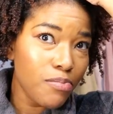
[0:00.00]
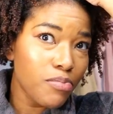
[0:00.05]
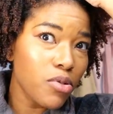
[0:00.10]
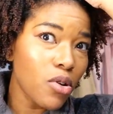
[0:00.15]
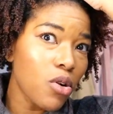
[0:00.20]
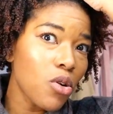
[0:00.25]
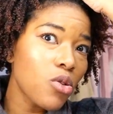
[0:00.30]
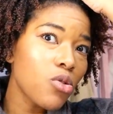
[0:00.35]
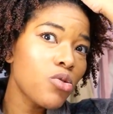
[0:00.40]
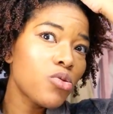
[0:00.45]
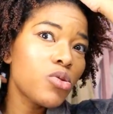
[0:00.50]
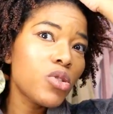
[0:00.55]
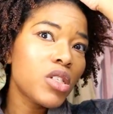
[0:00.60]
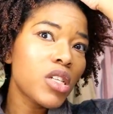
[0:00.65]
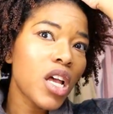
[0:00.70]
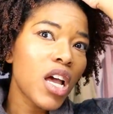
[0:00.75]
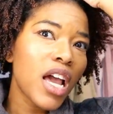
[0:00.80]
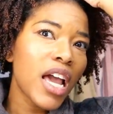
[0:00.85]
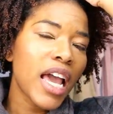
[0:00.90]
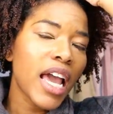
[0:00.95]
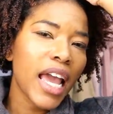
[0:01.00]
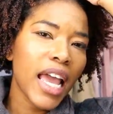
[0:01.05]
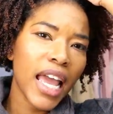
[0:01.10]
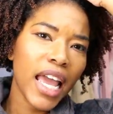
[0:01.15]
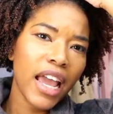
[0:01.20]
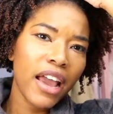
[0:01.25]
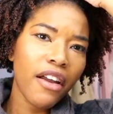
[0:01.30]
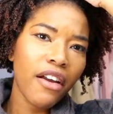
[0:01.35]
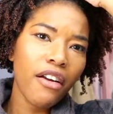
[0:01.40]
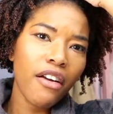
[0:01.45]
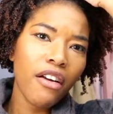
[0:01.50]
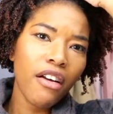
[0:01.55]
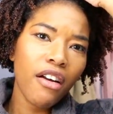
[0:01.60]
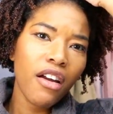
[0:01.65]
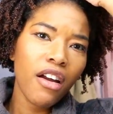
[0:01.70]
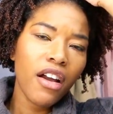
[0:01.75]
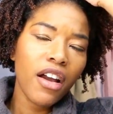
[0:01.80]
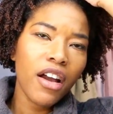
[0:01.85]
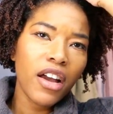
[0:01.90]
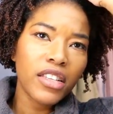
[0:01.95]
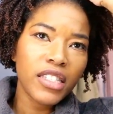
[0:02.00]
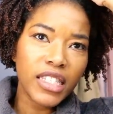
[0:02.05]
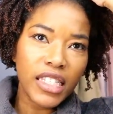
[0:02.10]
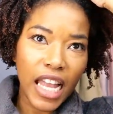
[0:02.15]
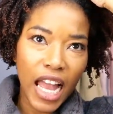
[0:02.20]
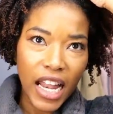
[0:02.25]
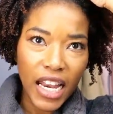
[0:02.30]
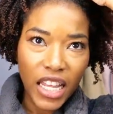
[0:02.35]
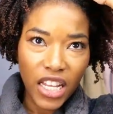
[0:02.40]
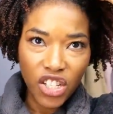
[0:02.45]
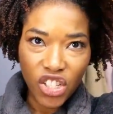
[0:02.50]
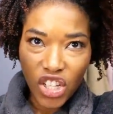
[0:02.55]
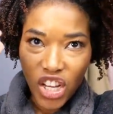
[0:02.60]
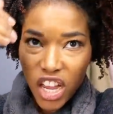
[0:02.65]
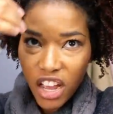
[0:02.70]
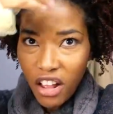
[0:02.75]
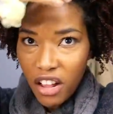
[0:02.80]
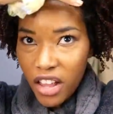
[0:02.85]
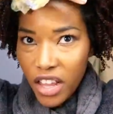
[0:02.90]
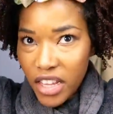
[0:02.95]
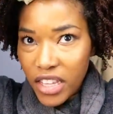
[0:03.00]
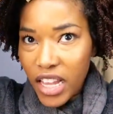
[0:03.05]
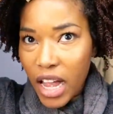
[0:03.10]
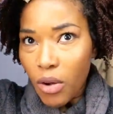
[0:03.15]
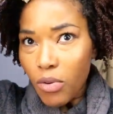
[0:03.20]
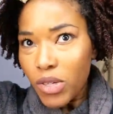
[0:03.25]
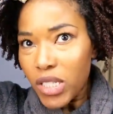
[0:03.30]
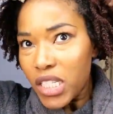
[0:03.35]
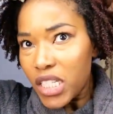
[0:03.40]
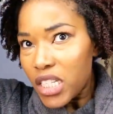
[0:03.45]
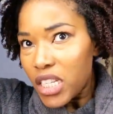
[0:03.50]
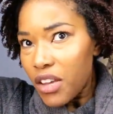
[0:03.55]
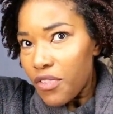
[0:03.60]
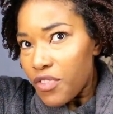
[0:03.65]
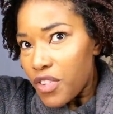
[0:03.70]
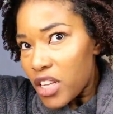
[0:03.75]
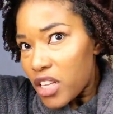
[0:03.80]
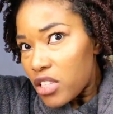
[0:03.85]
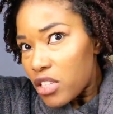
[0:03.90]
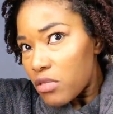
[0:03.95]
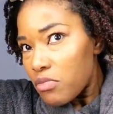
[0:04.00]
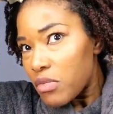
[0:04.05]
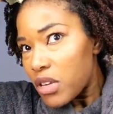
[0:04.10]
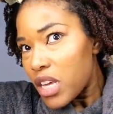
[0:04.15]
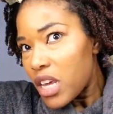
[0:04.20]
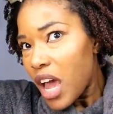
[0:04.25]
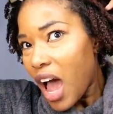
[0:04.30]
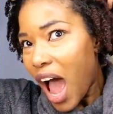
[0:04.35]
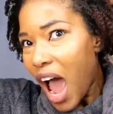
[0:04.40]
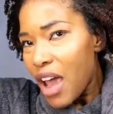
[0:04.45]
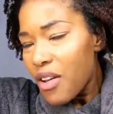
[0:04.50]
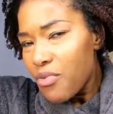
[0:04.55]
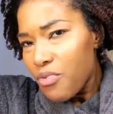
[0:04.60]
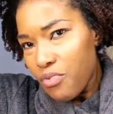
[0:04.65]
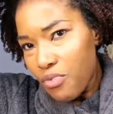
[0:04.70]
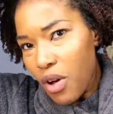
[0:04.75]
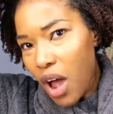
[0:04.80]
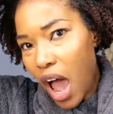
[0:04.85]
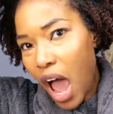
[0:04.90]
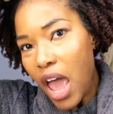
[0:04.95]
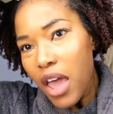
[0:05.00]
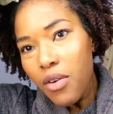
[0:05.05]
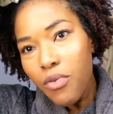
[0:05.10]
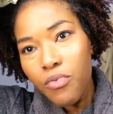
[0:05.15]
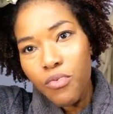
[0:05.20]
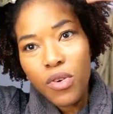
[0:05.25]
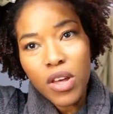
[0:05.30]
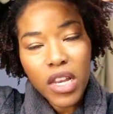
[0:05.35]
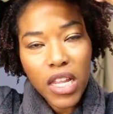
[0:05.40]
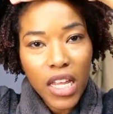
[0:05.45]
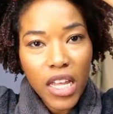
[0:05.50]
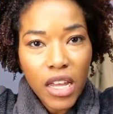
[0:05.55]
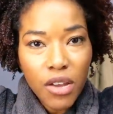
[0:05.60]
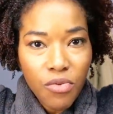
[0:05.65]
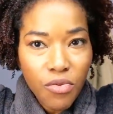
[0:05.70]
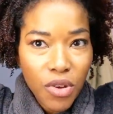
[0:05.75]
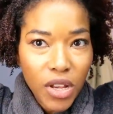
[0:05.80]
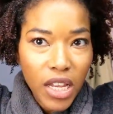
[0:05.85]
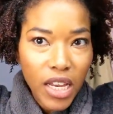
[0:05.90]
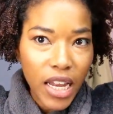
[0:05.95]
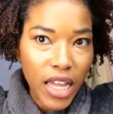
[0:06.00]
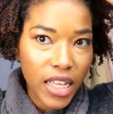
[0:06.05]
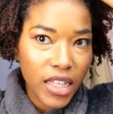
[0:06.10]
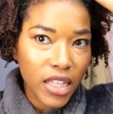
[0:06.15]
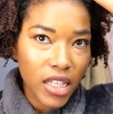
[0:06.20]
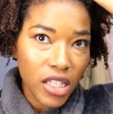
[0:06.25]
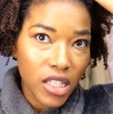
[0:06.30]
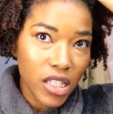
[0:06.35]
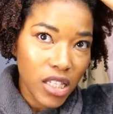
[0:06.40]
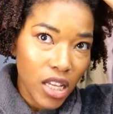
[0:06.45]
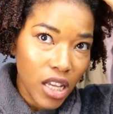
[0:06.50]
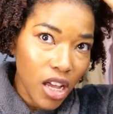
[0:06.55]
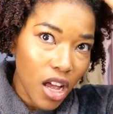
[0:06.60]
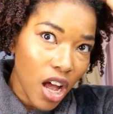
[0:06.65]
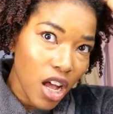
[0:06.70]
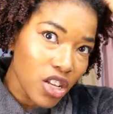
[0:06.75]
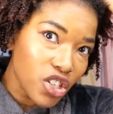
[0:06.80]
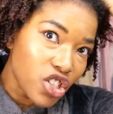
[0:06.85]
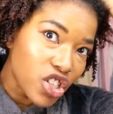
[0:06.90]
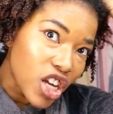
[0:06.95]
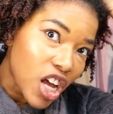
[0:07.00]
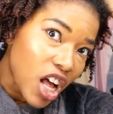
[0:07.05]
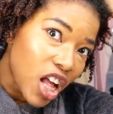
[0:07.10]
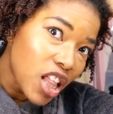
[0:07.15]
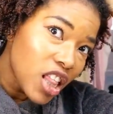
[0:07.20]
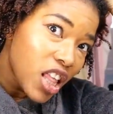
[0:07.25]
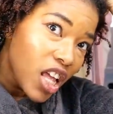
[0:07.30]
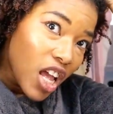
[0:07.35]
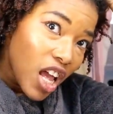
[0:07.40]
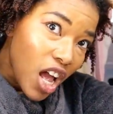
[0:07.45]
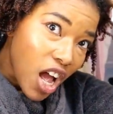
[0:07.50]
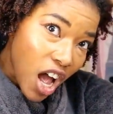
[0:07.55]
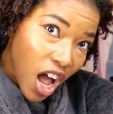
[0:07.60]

Pros Hair Styling Gel and that was gifted to me. I, I really, really like this uh, gel.